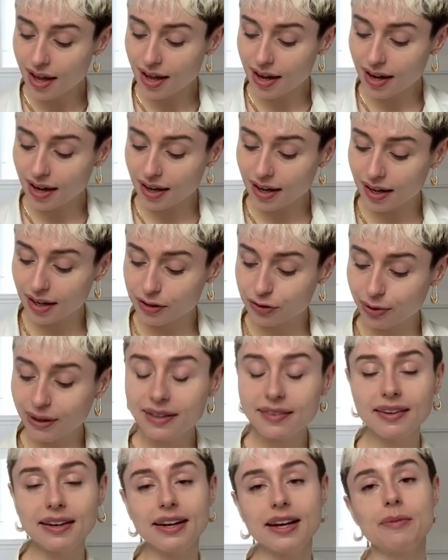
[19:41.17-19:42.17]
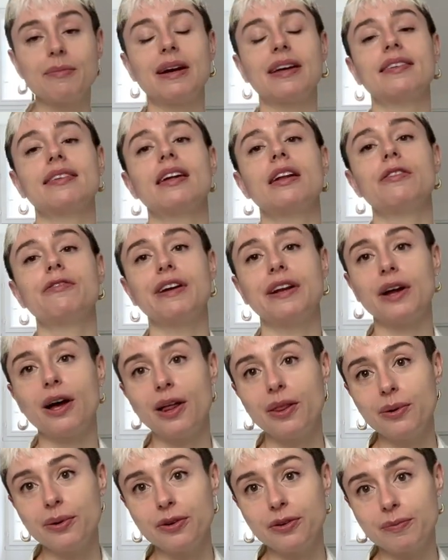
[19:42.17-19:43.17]
Translating Myself and
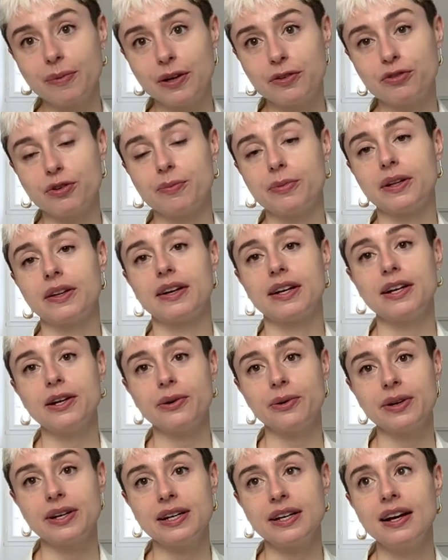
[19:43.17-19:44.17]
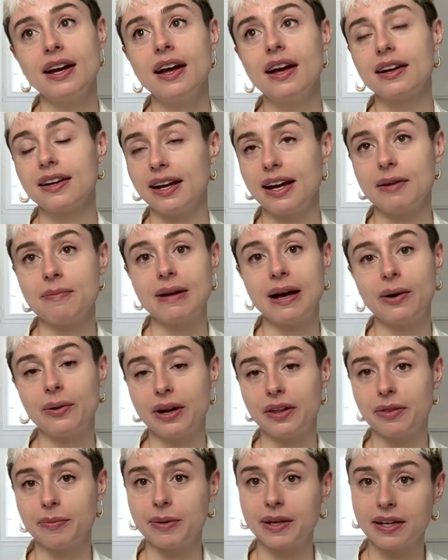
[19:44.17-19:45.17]
Others by Jhumpa Lahiri came out
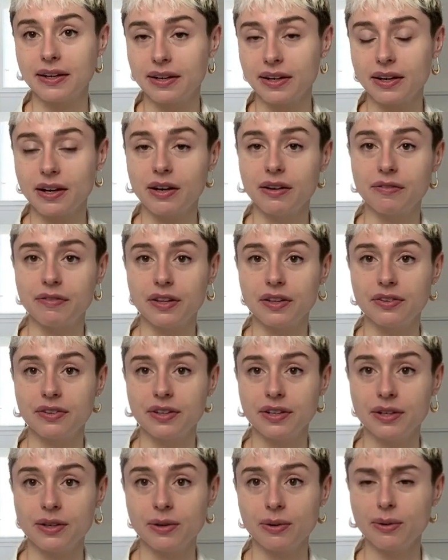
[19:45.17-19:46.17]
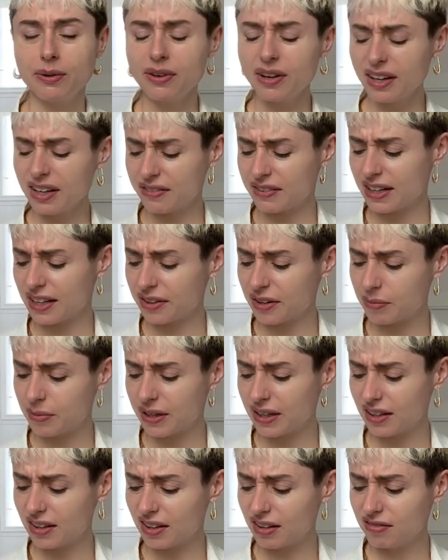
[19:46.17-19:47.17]
at the beginning of this year, or not even at the
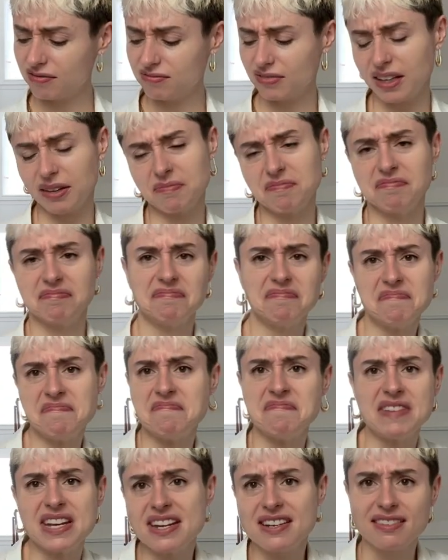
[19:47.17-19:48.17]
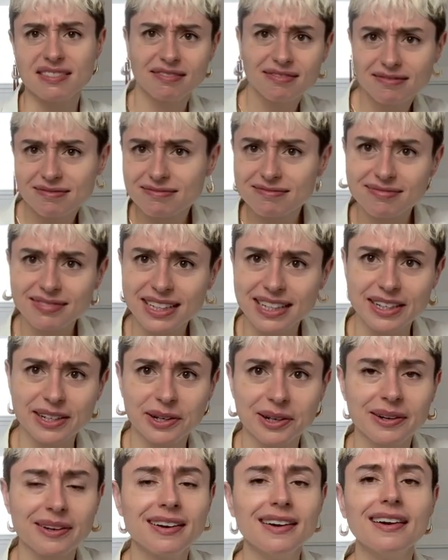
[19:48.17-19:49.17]
beginning, like
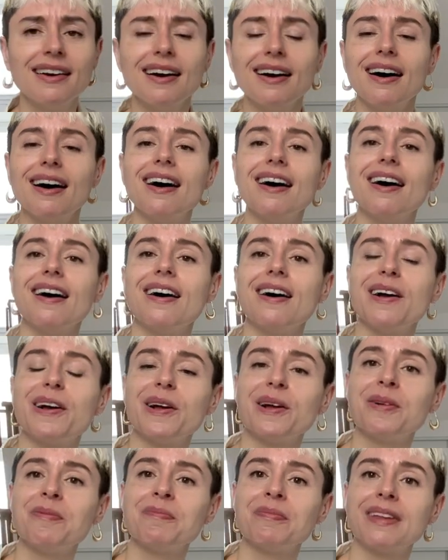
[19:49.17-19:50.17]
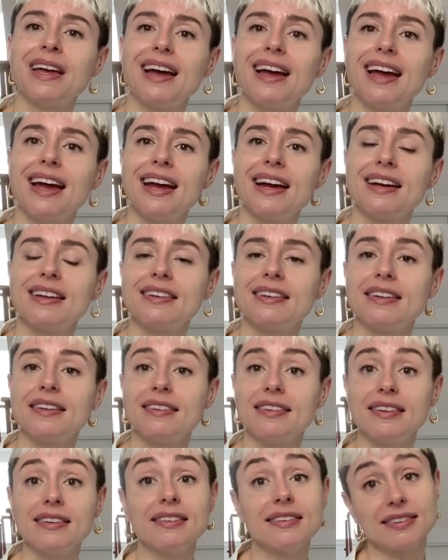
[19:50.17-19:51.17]
mid-year. And
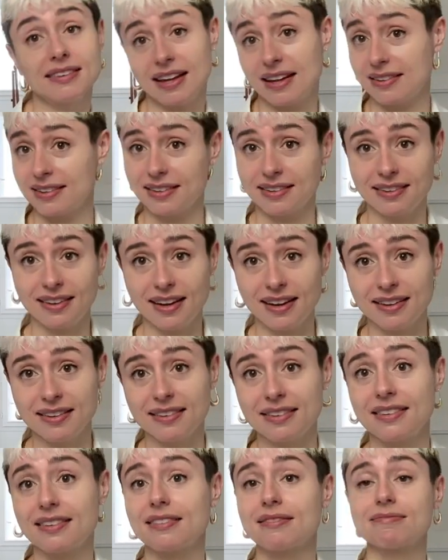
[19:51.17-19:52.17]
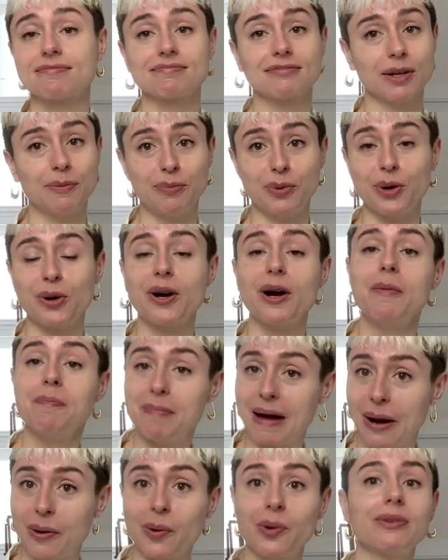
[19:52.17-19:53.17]
this is, as it says, a book
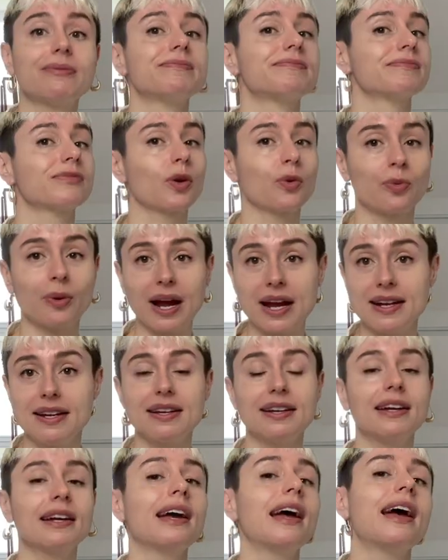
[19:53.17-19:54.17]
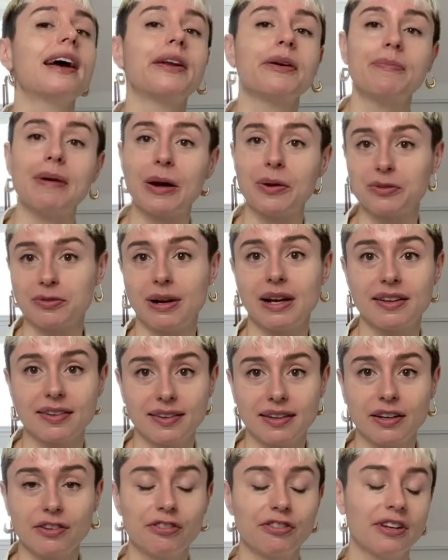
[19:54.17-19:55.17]
about writing and about
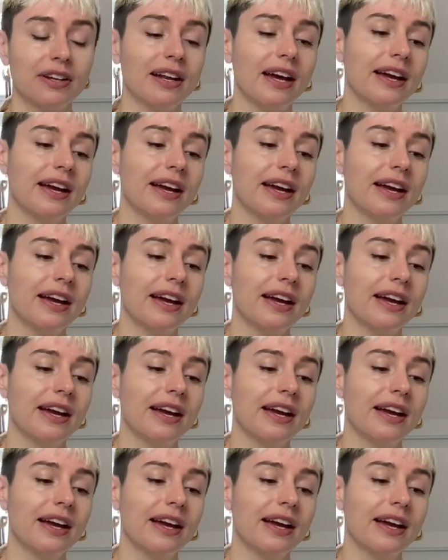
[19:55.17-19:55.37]
translation.